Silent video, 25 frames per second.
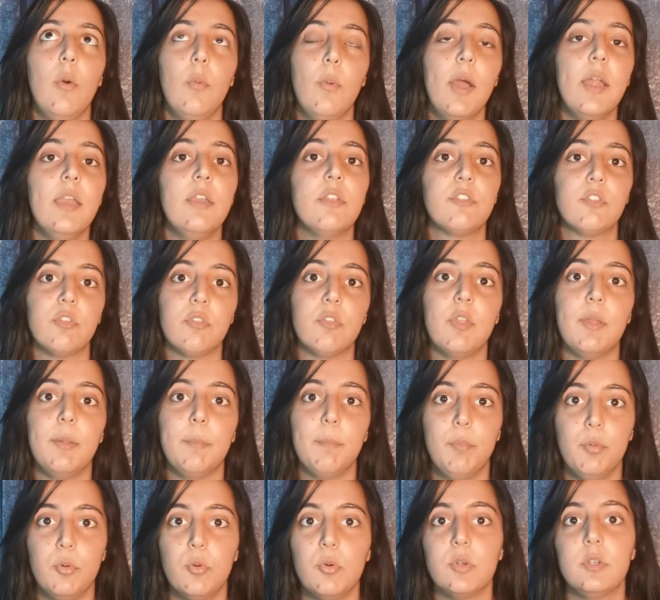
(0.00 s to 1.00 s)
awareness of the
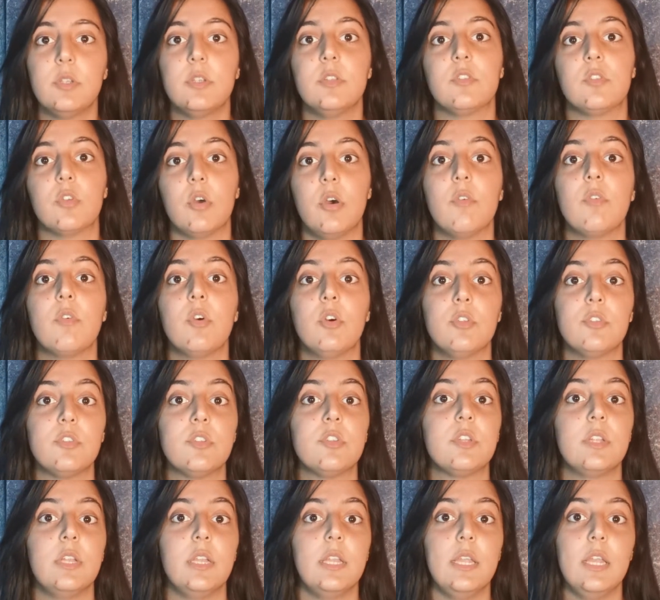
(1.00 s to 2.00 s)
importance of
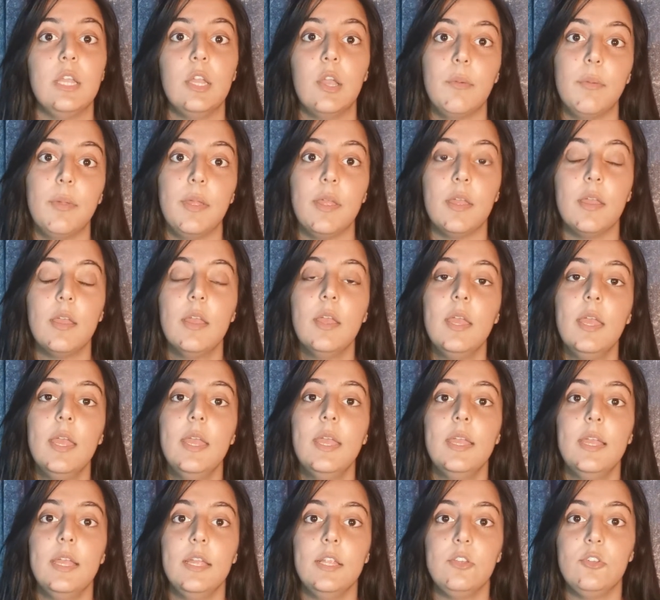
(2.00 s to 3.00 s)
constantly going
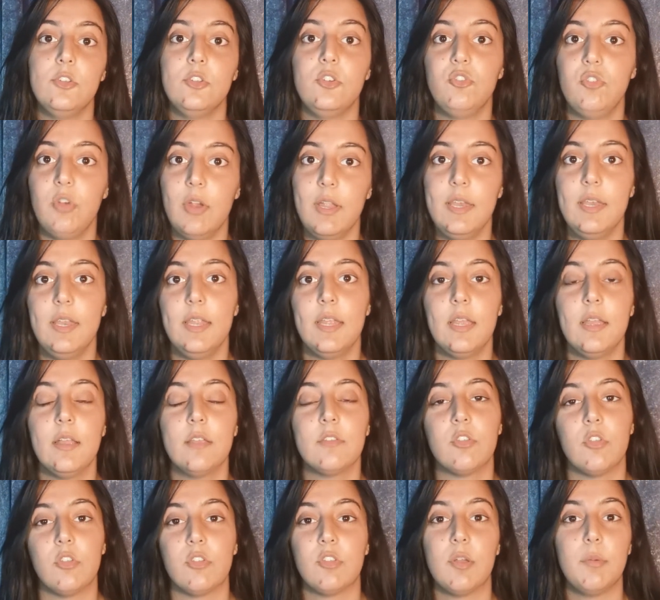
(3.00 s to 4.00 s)
into
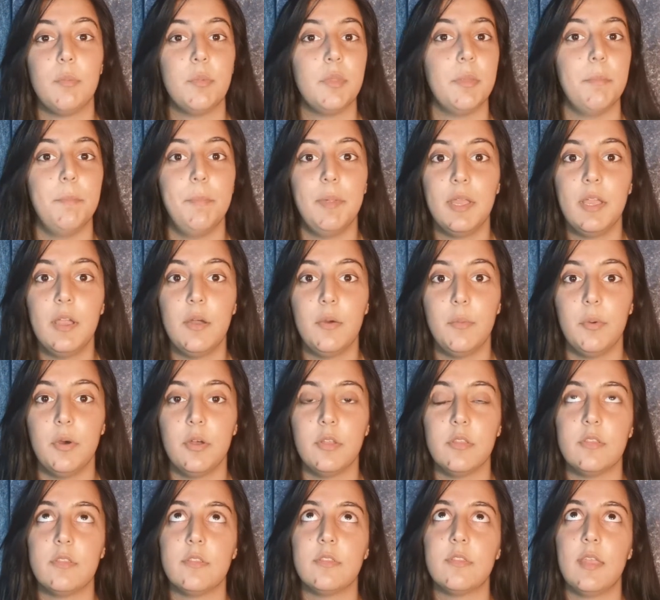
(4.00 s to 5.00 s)
training. So some of the bigger
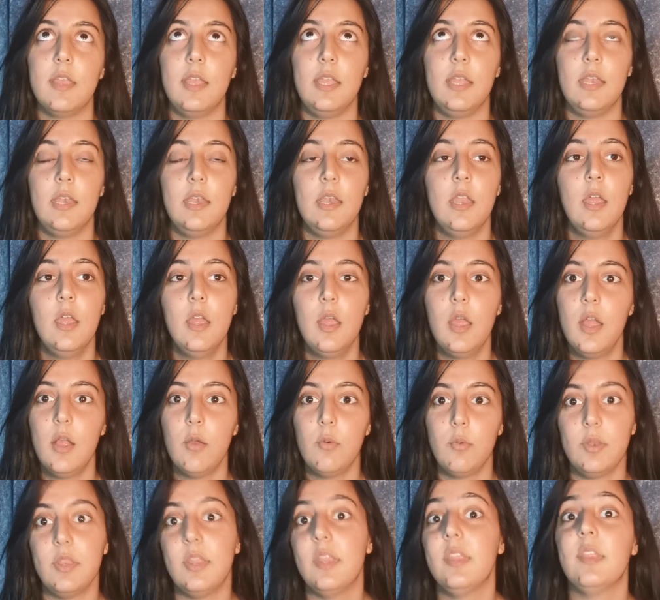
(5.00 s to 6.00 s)
ones
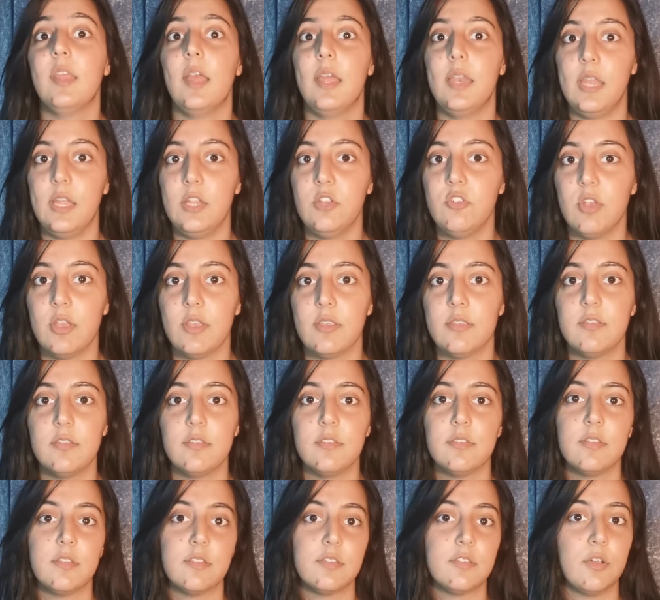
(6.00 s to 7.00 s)
within the NHS
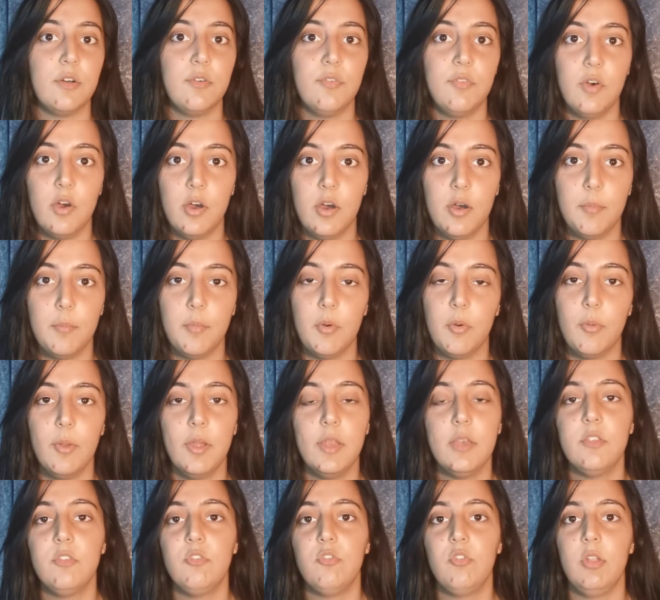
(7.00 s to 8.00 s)
is the self-harm
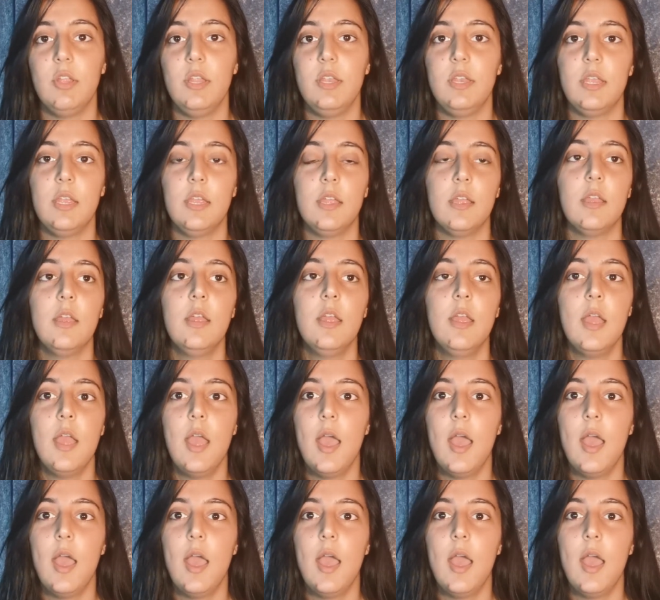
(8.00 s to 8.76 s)
awareness training,